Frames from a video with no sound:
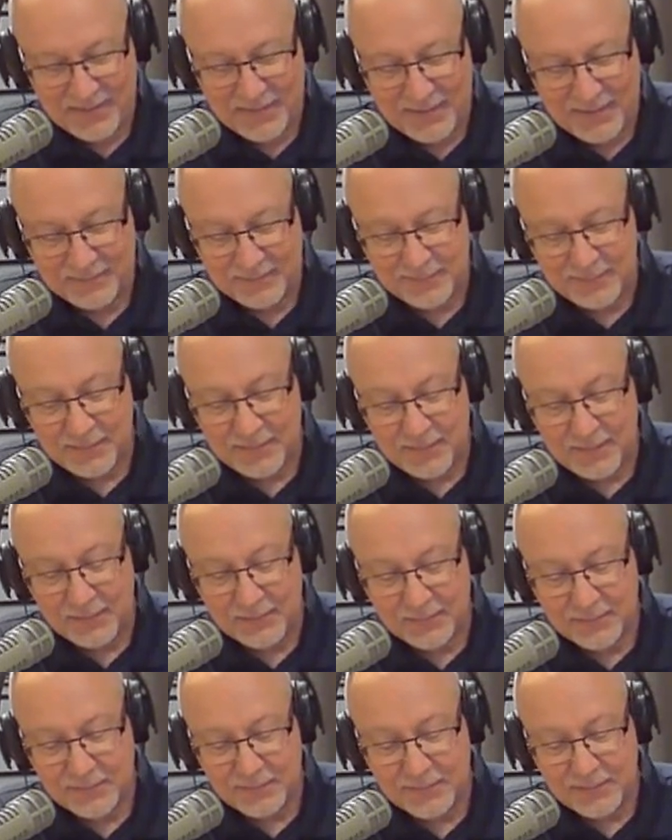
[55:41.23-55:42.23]

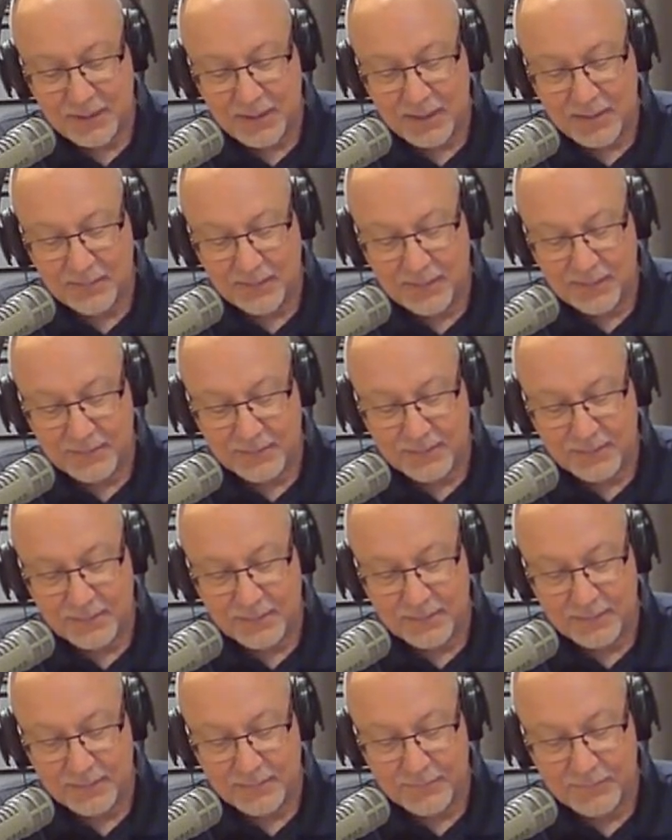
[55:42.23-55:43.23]
That's the side
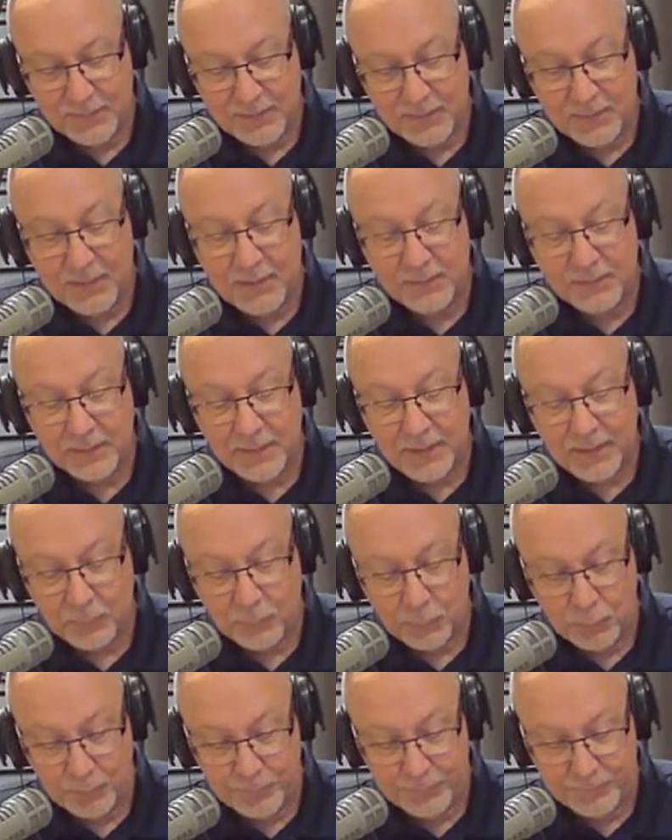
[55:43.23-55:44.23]
that needs a lot
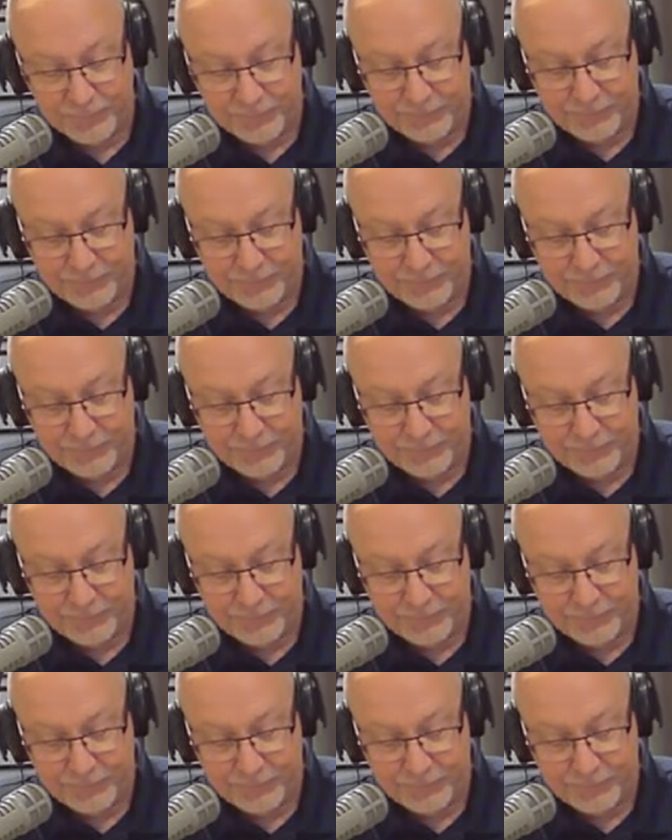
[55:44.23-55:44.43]
of room.